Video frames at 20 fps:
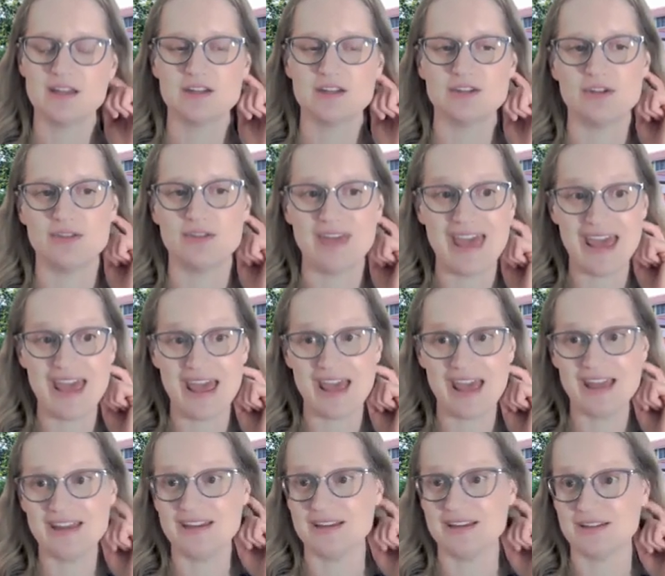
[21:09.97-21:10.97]
So the
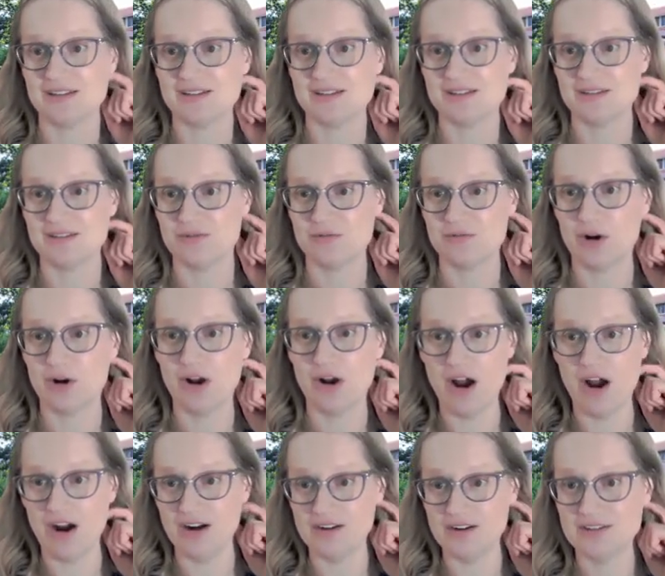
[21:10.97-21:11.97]
A is for
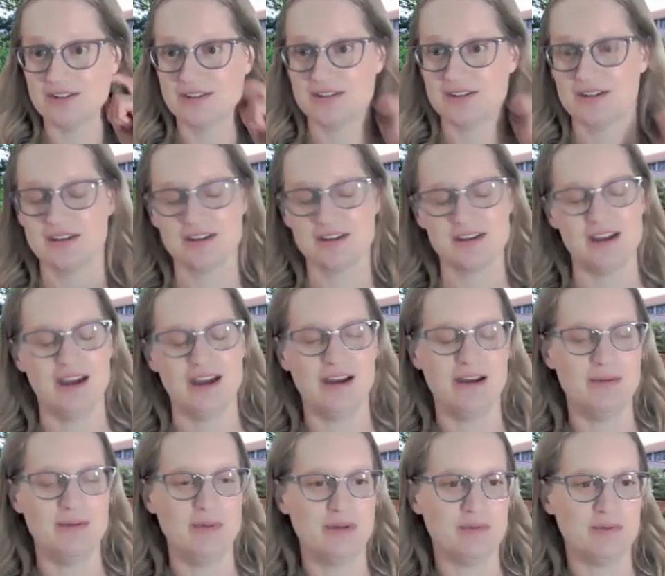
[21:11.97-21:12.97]
arts,
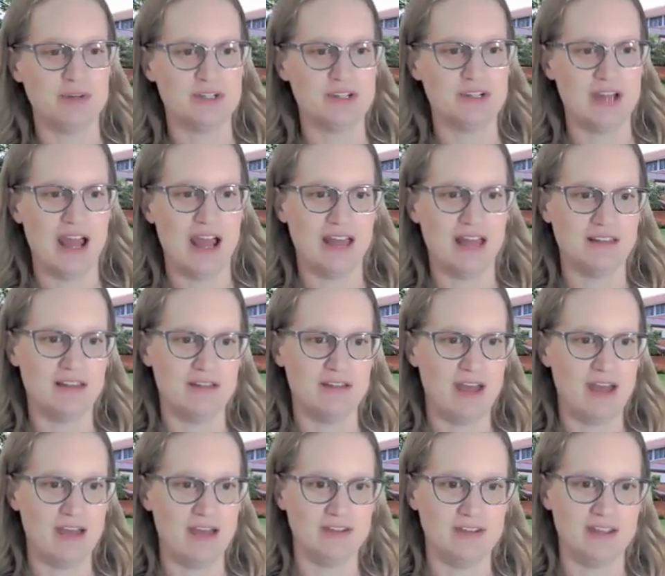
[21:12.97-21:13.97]
which I love
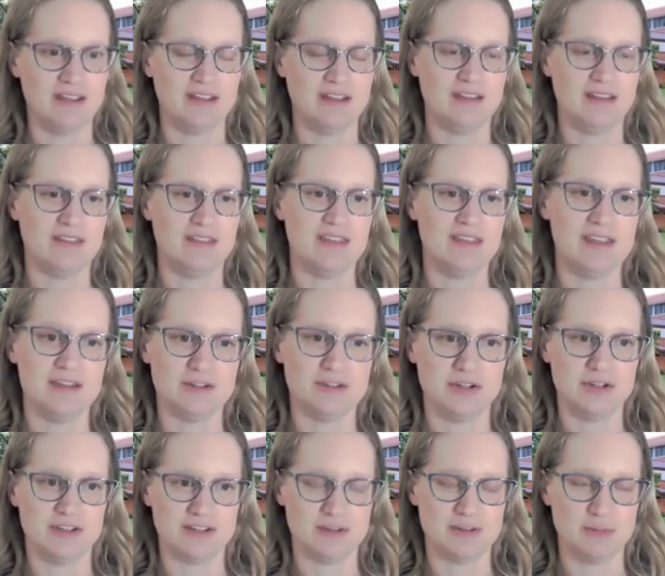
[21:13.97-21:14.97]
having the
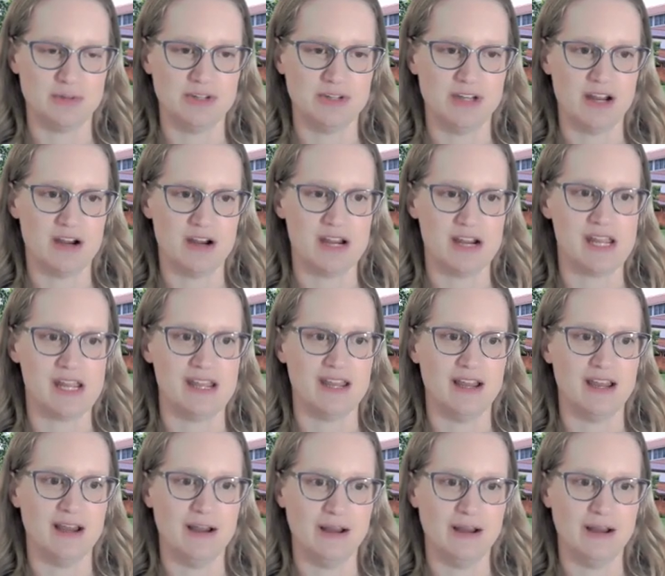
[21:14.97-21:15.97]
interdisciplinary